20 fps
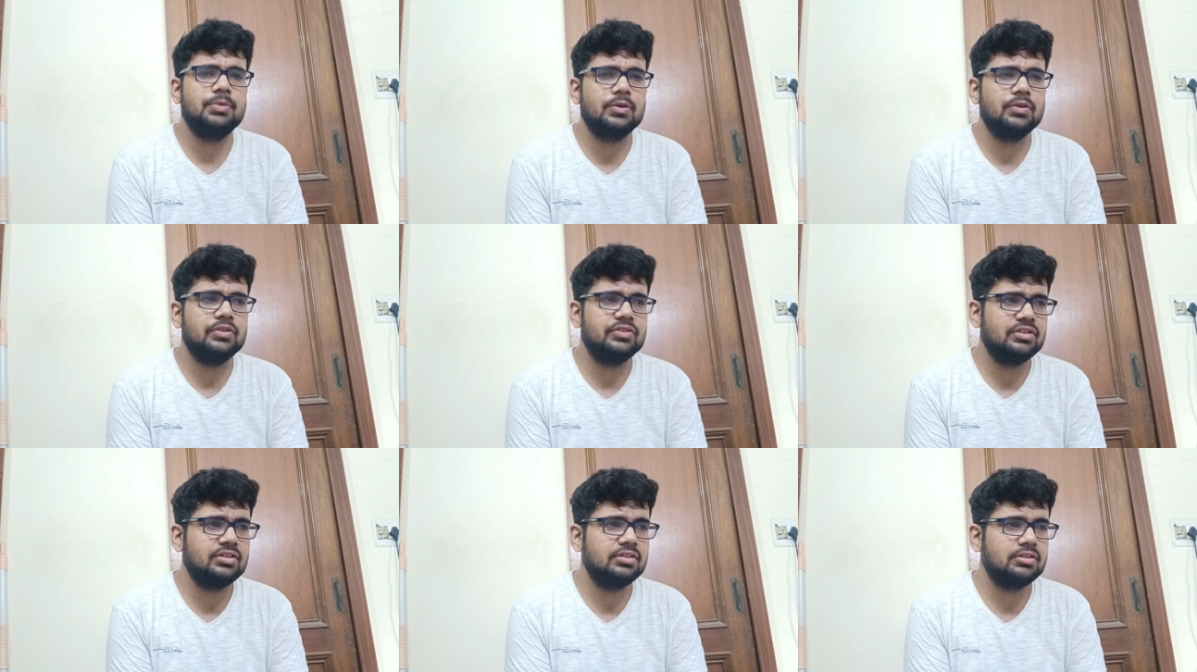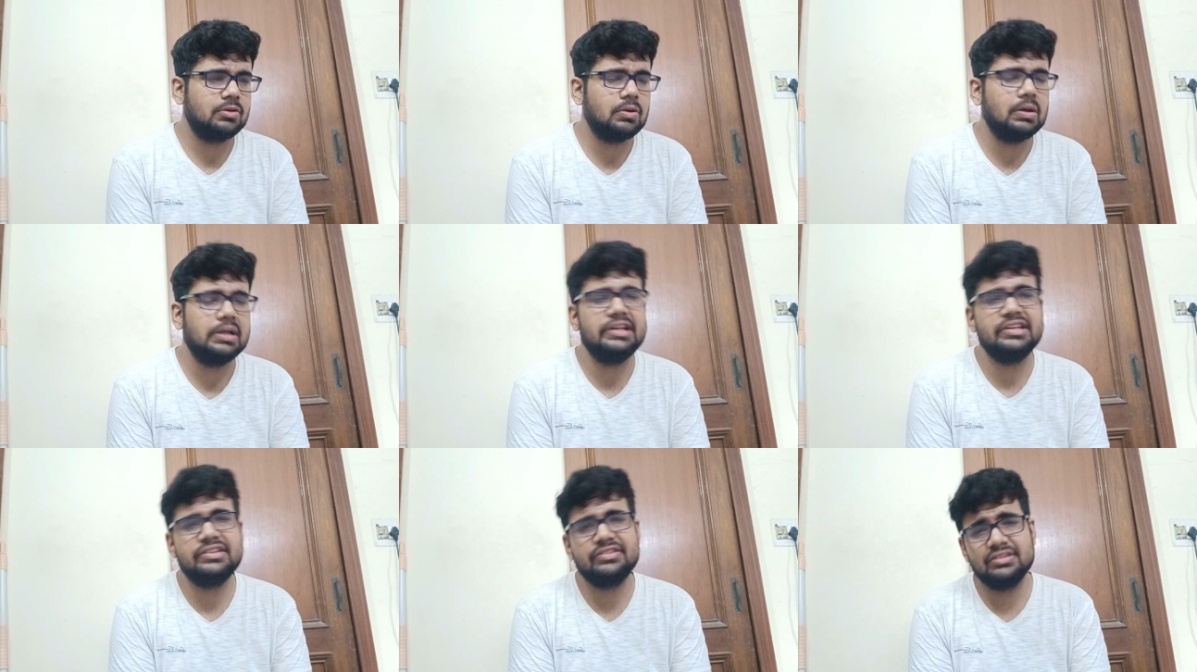because in
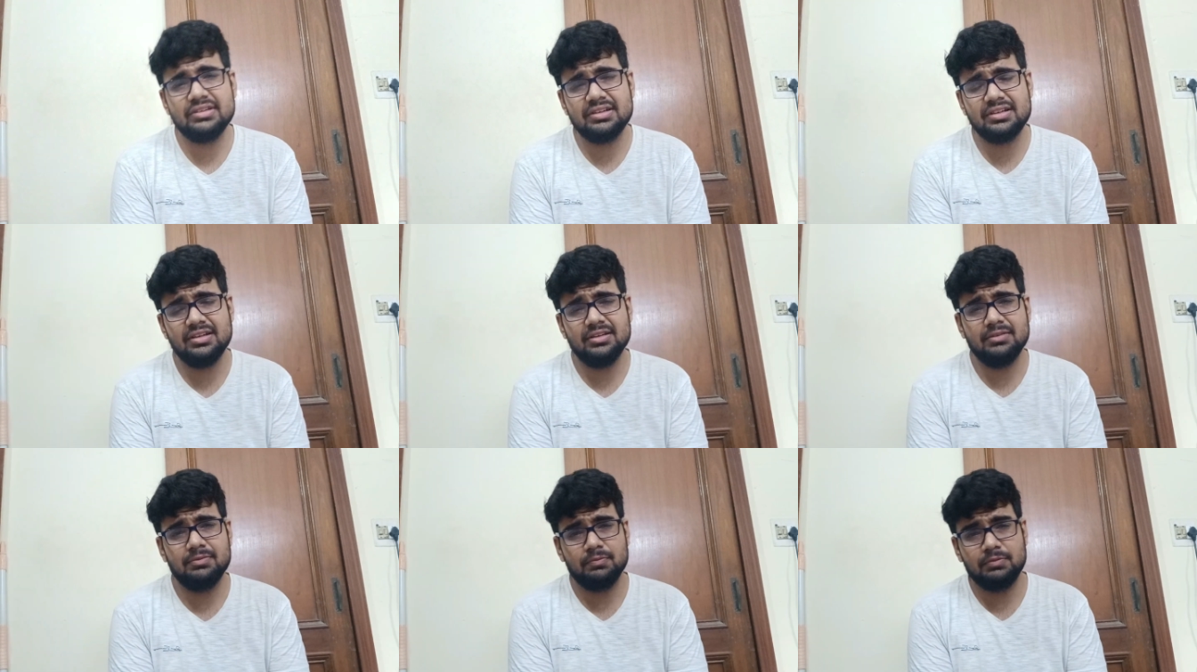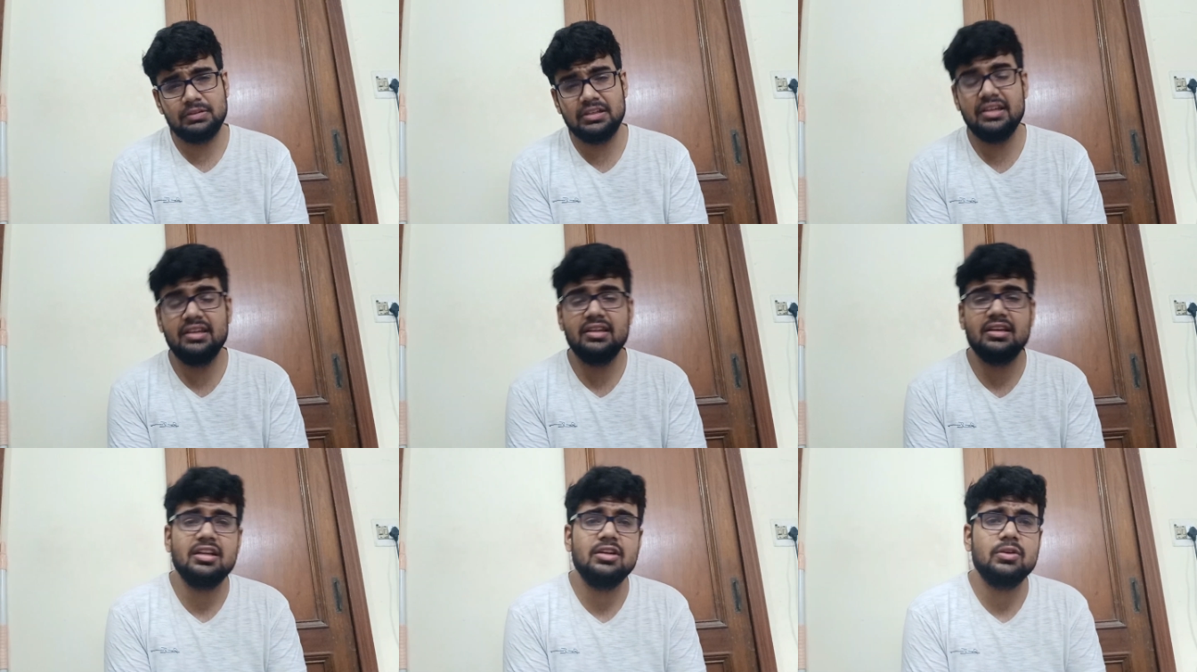college uh,
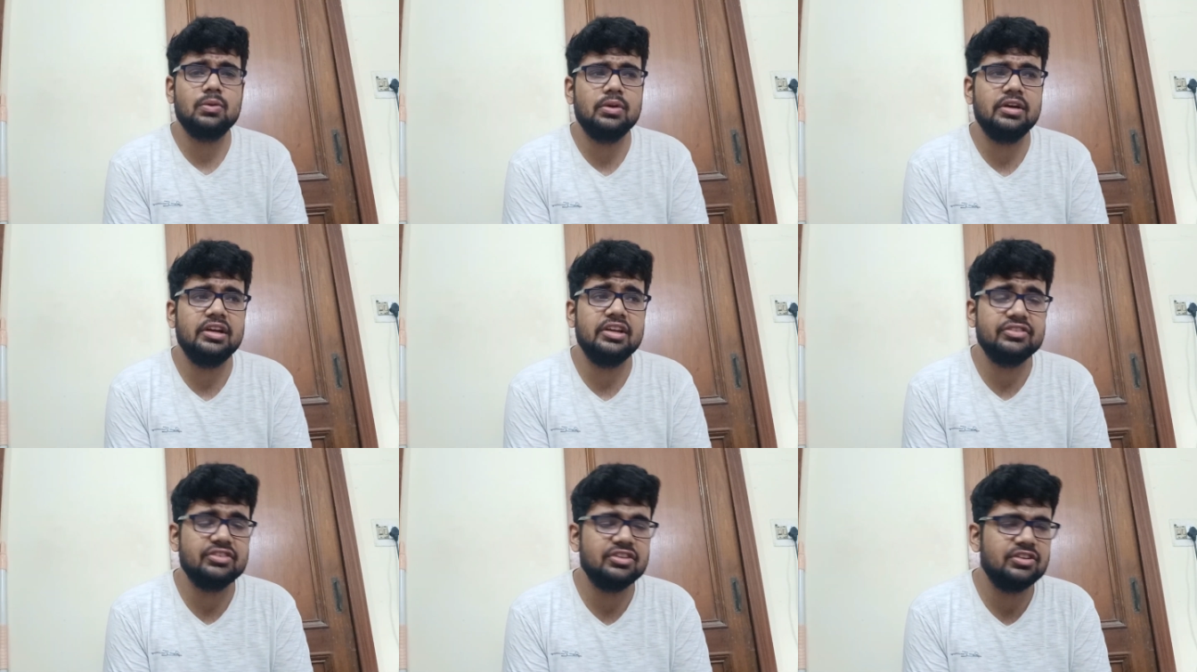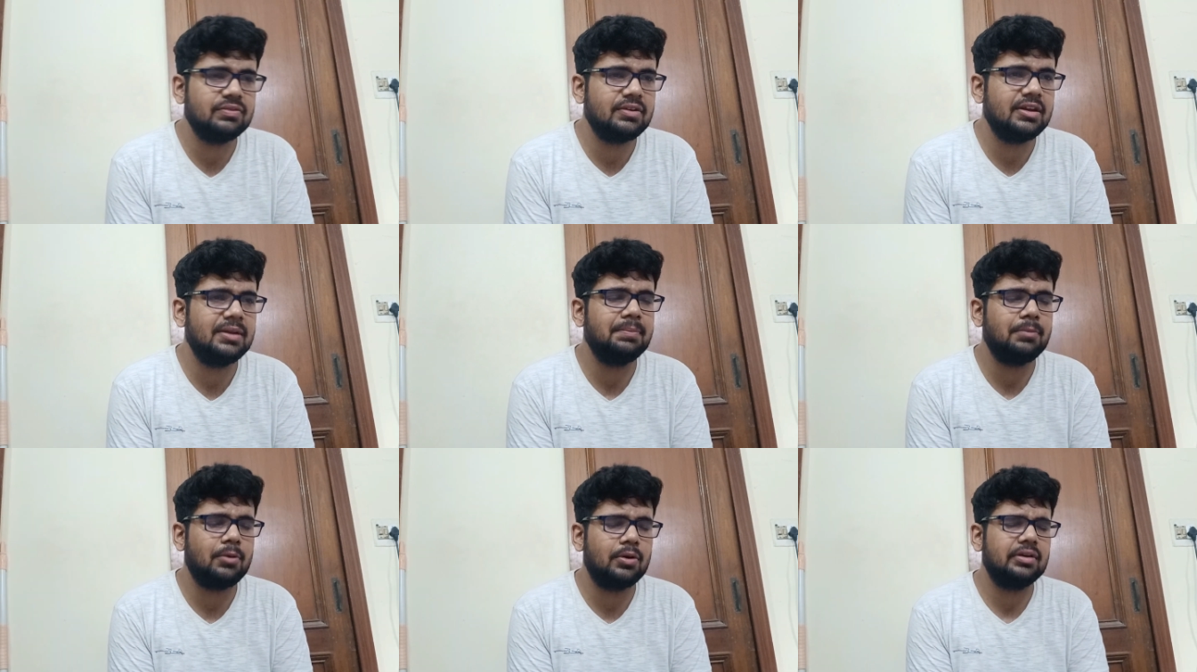clinical correlation is
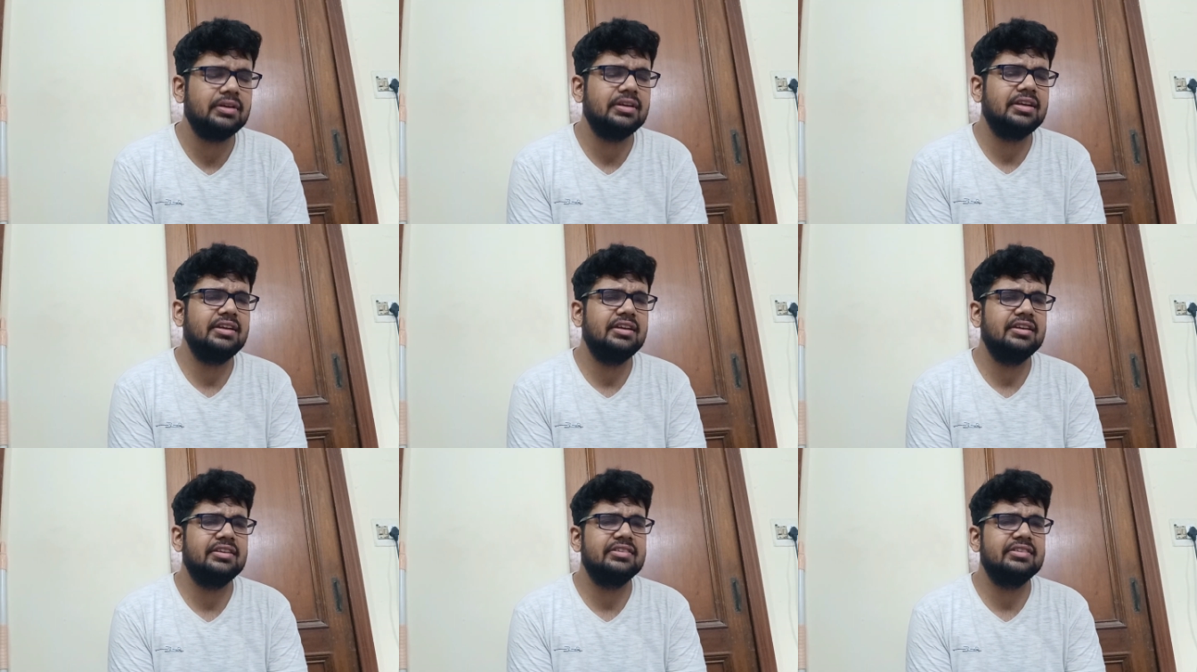very important, and